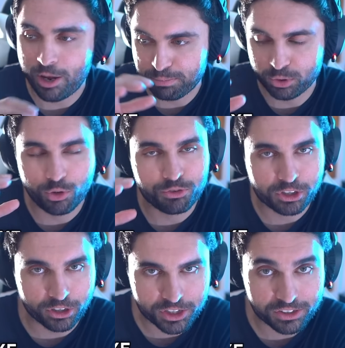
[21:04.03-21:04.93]
I put
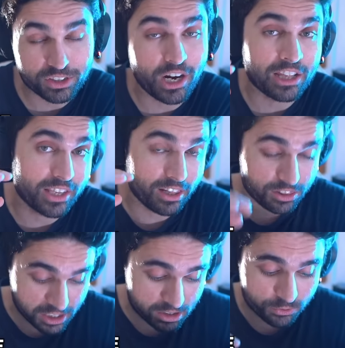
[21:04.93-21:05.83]
official teaser and the
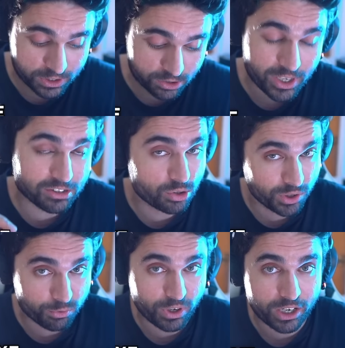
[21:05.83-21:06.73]
leaked video that's
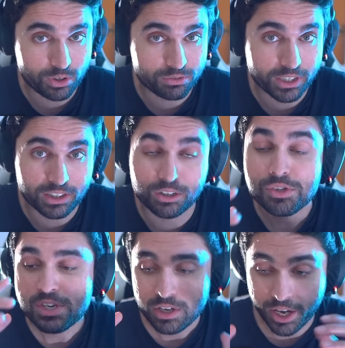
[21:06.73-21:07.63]
going viral right now
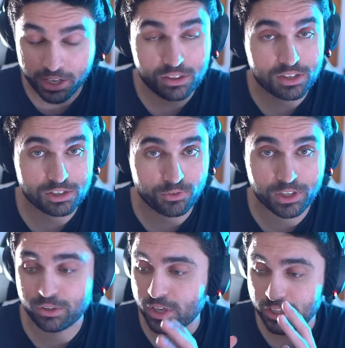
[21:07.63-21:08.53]
in this
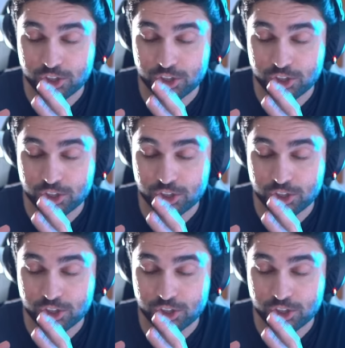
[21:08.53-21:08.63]
video.